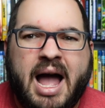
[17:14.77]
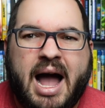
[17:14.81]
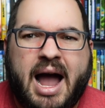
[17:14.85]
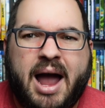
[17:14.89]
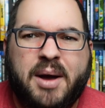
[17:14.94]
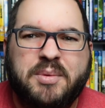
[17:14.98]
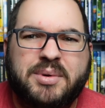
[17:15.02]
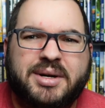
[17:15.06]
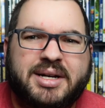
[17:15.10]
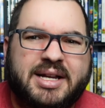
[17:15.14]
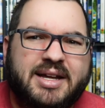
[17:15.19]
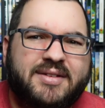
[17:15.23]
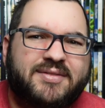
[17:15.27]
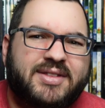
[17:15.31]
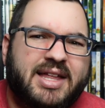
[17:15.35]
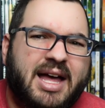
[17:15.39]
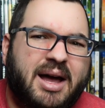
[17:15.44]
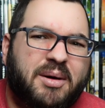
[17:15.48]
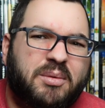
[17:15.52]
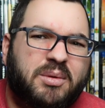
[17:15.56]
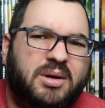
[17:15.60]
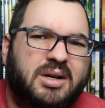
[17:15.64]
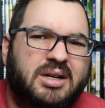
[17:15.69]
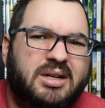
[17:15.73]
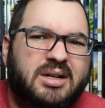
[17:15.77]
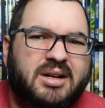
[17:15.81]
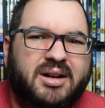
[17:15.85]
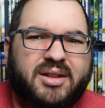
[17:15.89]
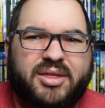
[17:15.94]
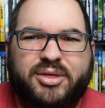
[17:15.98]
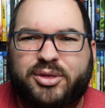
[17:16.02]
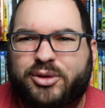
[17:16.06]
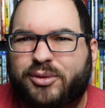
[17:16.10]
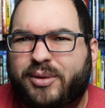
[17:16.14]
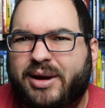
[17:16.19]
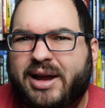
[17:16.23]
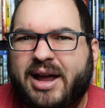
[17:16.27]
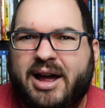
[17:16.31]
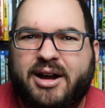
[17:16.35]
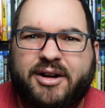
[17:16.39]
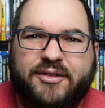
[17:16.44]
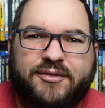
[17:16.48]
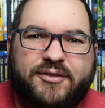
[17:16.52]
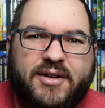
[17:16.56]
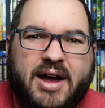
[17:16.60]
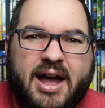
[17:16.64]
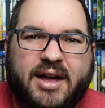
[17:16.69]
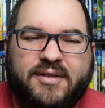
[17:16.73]
I would give that one 3 out
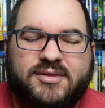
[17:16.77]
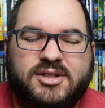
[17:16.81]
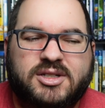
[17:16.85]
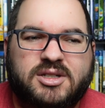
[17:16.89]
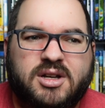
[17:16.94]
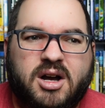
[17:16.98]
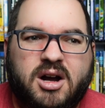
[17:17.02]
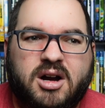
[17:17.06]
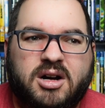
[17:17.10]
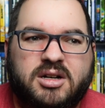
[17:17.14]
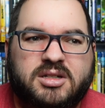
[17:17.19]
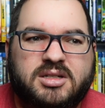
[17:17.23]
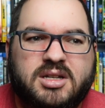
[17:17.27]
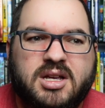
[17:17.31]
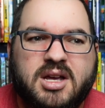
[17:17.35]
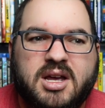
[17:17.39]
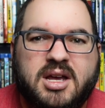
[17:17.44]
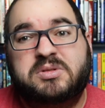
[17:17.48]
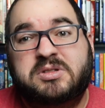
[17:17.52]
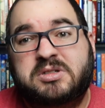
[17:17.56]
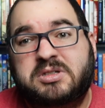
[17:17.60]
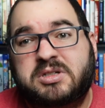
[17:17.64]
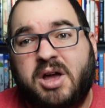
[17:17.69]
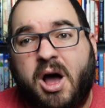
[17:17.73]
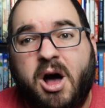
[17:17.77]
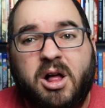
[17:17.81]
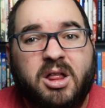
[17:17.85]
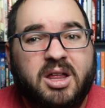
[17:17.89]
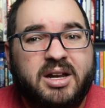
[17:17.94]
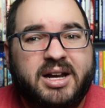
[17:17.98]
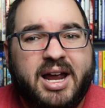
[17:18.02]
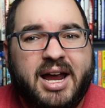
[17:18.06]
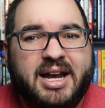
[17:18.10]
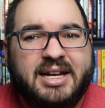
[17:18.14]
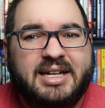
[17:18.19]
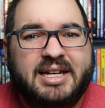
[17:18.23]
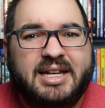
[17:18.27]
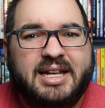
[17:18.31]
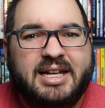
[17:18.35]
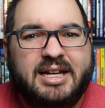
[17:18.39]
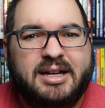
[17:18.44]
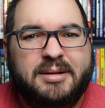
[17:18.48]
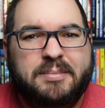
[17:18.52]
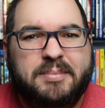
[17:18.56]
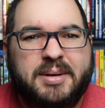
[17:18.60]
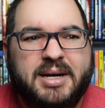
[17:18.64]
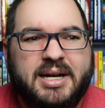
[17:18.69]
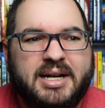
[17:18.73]
of 5 stars. Solid
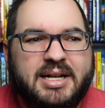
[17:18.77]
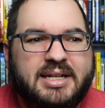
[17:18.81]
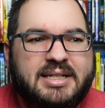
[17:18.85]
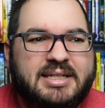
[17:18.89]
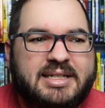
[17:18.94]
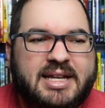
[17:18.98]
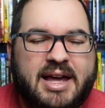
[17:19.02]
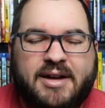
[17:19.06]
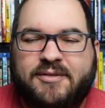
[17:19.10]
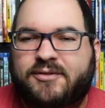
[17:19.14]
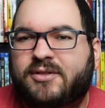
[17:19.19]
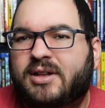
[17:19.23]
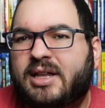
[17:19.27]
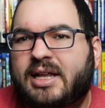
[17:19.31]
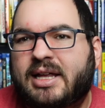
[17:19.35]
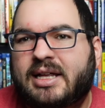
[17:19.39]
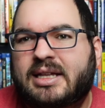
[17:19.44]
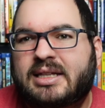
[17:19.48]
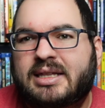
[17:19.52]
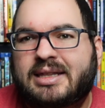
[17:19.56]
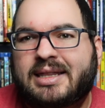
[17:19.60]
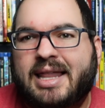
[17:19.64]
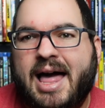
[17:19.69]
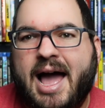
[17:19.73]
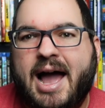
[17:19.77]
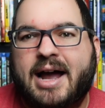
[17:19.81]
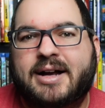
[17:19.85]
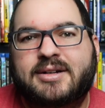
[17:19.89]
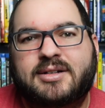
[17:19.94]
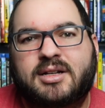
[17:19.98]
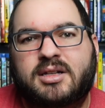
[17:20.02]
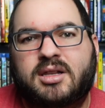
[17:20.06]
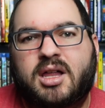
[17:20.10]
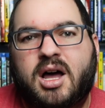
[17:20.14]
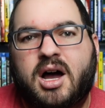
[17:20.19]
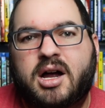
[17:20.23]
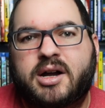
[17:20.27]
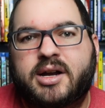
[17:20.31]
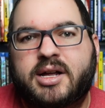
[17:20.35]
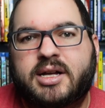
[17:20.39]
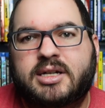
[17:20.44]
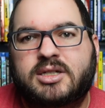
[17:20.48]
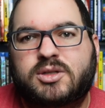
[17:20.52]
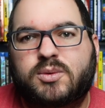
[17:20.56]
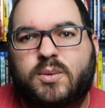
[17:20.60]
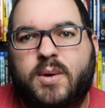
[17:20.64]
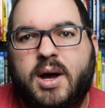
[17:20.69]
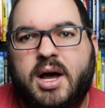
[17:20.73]
idea, but it definitely lacked a lot
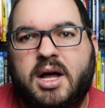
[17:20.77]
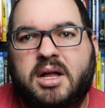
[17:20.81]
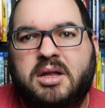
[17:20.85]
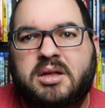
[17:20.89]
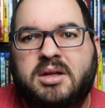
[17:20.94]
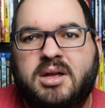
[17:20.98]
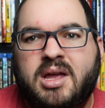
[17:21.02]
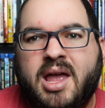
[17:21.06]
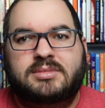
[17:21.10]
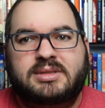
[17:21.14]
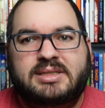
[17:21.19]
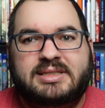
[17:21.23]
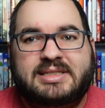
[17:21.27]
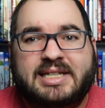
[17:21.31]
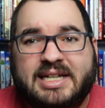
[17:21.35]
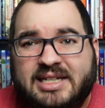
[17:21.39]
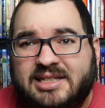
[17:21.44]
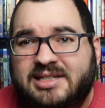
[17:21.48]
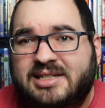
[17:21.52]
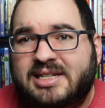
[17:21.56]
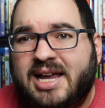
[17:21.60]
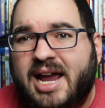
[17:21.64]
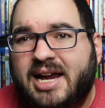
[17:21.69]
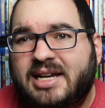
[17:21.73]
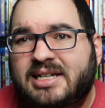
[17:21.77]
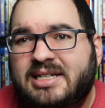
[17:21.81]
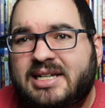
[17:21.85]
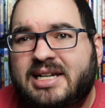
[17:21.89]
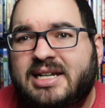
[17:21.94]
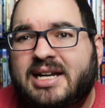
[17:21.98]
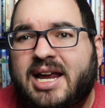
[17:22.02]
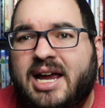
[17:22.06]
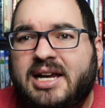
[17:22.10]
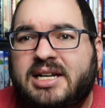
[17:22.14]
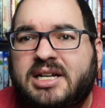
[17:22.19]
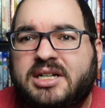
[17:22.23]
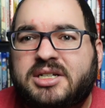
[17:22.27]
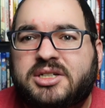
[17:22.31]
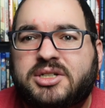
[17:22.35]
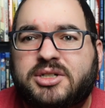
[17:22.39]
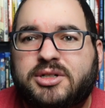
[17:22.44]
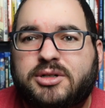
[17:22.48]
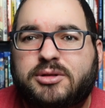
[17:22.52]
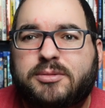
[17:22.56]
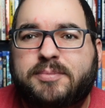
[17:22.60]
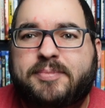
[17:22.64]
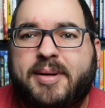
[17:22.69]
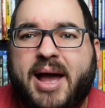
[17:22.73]
as well. Since
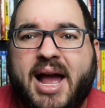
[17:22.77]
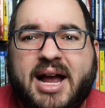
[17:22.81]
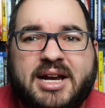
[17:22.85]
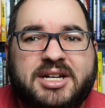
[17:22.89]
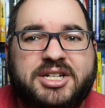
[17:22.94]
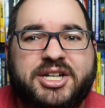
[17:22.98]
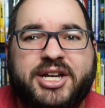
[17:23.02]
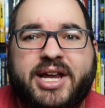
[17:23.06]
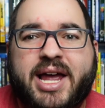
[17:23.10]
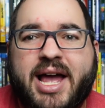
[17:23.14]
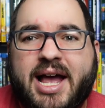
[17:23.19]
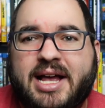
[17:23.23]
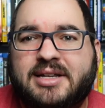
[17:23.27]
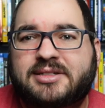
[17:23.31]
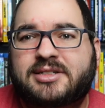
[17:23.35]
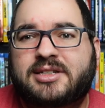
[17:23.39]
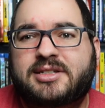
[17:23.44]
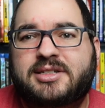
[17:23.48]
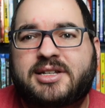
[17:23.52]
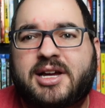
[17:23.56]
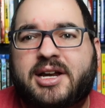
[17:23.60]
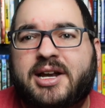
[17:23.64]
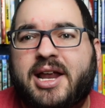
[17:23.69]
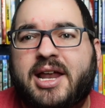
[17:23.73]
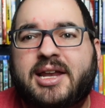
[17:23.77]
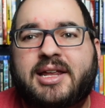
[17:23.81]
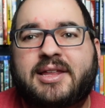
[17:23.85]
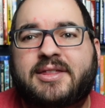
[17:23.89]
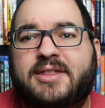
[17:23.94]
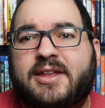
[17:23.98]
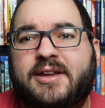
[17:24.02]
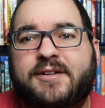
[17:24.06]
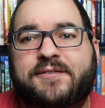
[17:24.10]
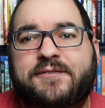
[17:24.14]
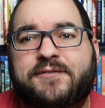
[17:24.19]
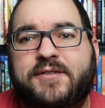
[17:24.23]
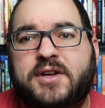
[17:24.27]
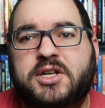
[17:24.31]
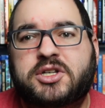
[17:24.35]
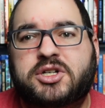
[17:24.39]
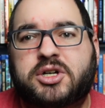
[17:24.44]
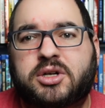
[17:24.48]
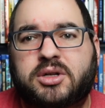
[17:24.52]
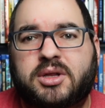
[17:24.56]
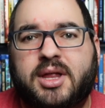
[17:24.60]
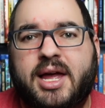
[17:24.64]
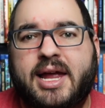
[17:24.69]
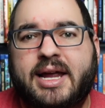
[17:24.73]
1992, Bakshi hasn't done anything
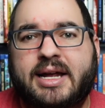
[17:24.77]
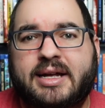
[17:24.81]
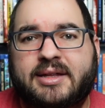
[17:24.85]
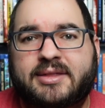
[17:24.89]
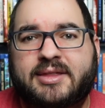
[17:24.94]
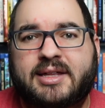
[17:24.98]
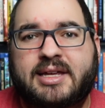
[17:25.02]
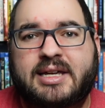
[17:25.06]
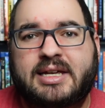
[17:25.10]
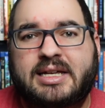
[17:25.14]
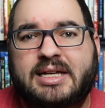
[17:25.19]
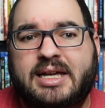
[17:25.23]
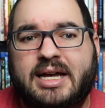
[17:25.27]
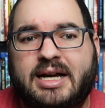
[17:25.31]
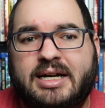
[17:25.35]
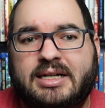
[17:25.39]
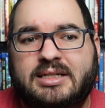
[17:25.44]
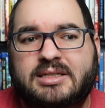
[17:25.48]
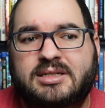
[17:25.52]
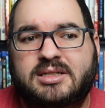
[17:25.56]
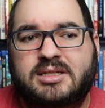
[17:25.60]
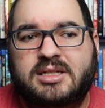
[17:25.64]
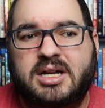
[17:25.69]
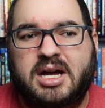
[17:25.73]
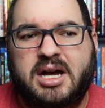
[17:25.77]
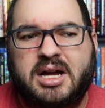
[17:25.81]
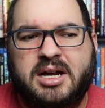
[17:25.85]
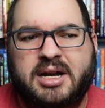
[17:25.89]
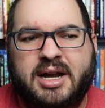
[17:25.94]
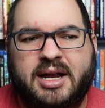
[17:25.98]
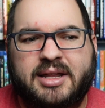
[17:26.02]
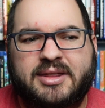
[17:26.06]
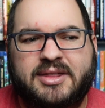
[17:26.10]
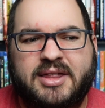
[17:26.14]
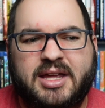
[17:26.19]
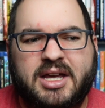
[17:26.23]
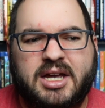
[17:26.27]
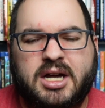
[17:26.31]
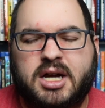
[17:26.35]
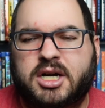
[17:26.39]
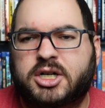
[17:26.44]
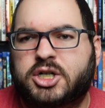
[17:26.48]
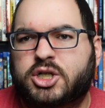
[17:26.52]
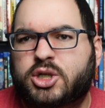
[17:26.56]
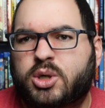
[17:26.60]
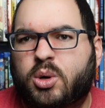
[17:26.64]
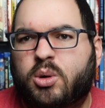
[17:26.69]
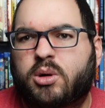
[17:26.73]
feature length. He has done, I think,
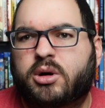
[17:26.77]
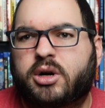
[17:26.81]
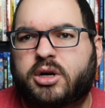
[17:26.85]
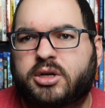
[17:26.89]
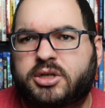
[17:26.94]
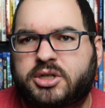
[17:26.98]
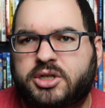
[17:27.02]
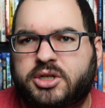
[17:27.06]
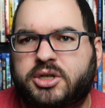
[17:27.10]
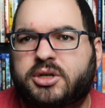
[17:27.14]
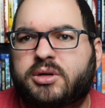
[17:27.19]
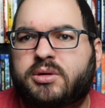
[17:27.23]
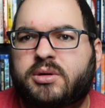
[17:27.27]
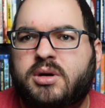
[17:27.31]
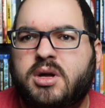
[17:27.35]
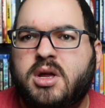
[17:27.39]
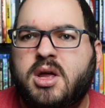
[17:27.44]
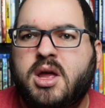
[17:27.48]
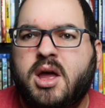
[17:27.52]
a short or two,